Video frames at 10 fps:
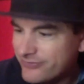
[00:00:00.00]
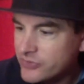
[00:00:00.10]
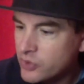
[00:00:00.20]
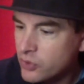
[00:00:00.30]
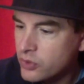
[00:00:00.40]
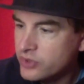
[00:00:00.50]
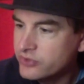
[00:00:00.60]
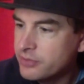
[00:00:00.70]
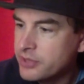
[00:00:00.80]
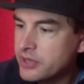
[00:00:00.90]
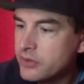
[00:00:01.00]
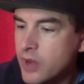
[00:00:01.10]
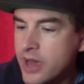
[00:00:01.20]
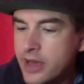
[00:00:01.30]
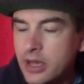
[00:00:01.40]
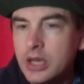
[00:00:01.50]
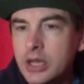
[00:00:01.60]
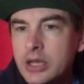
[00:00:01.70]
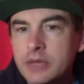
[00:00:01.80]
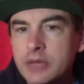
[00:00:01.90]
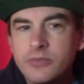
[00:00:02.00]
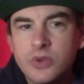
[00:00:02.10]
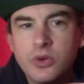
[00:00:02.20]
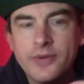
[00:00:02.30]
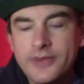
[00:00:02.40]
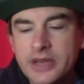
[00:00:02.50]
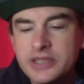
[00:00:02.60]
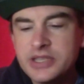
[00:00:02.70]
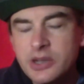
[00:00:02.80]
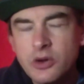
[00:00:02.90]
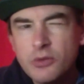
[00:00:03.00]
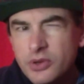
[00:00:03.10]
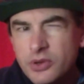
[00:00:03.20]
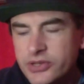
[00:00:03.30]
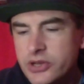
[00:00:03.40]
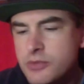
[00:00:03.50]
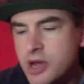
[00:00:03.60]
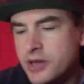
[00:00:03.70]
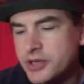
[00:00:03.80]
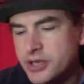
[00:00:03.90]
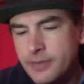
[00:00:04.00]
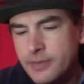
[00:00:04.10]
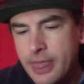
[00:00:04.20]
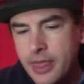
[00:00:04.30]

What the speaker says: Not quite as grippy in the wet. Quite a flexy sole, but not too much.